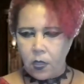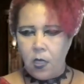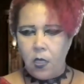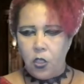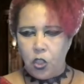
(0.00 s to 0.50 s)

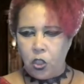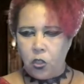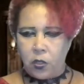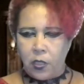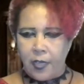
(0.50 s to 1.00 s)
she
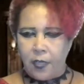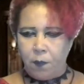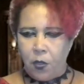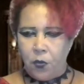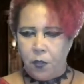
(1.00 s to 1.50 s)
looked like a
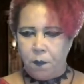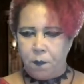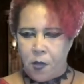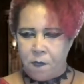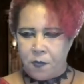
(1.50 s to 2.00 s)
bloated
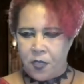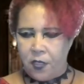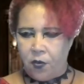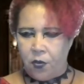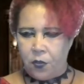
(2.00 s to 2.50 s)

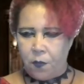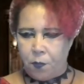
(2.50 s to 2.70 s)
pumpkin on the